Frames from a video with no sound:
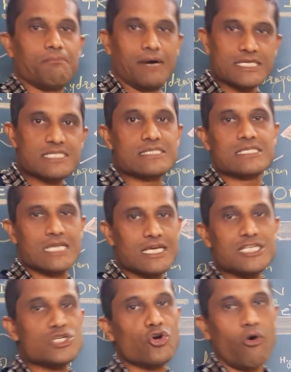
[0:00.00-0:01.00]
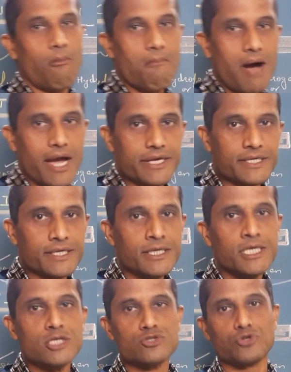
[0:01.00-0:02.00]
must stay in your mind.
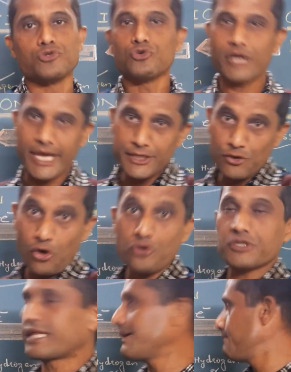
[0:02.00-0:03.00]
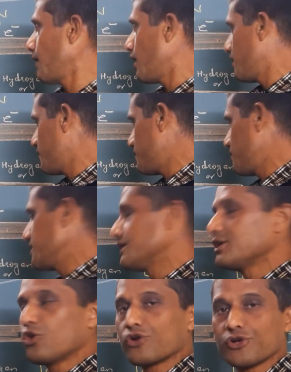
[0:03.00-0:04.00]
So you can note them in
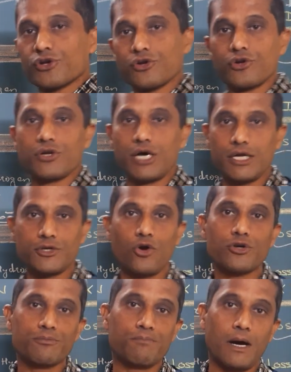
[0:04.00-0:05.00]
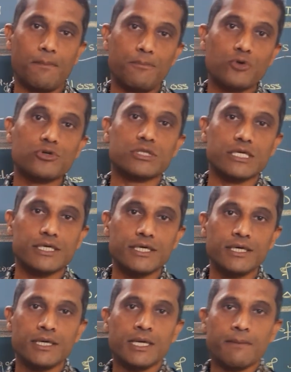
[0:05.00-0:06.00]
your notebook
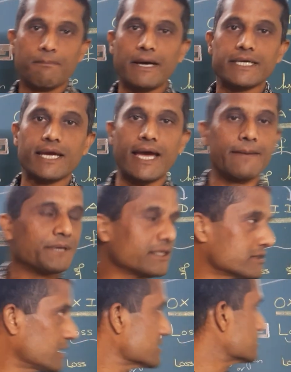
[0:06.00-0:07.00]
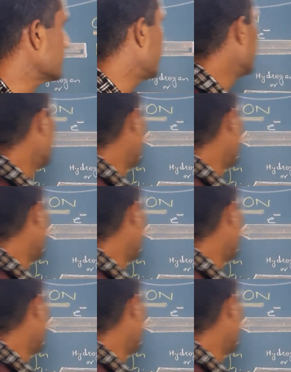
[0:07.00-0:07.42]
there by having just a